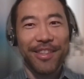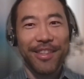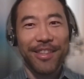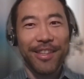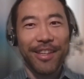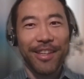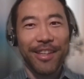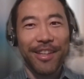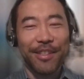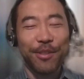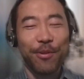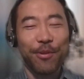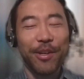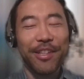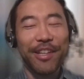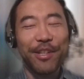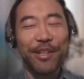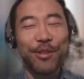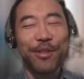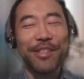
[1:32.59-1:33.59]
it's quite
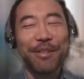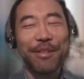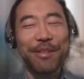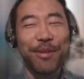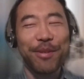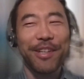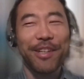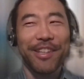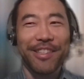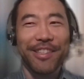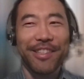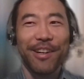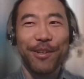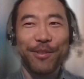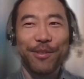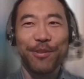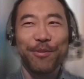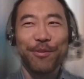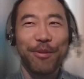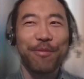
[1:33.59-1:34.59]
interesting because it
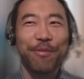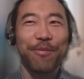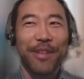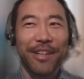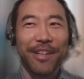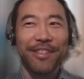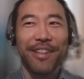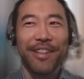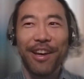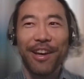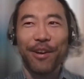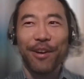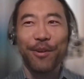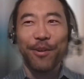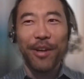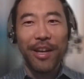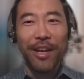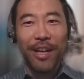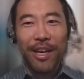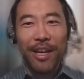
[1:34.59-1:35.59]
also reflects how
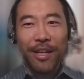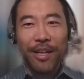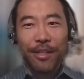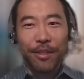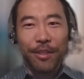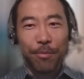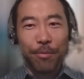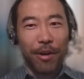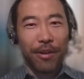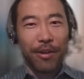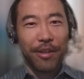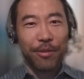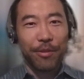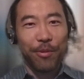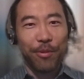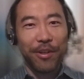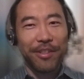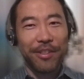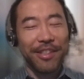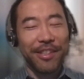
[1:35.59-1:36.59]
the market
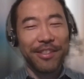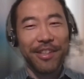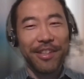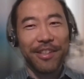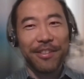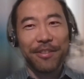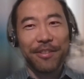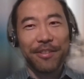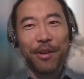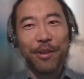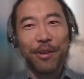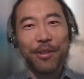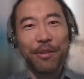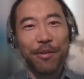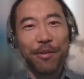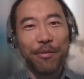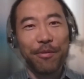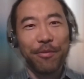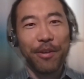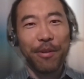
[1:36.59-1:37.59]
works these days. It's very
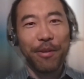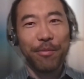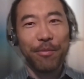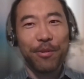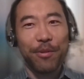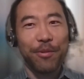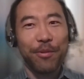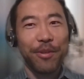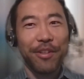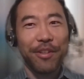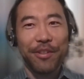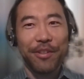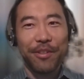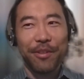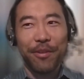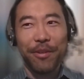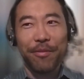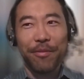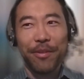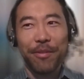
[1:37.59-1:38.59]
different from 2 years
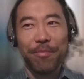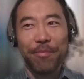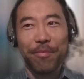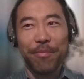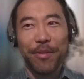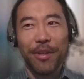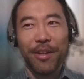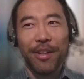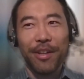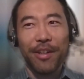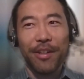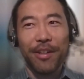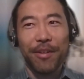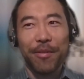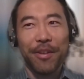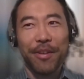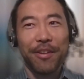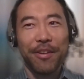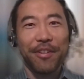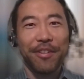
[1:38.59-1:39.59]
or even
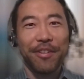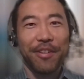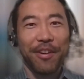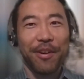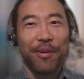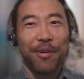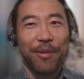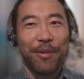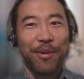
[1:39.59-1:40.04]
a year ago.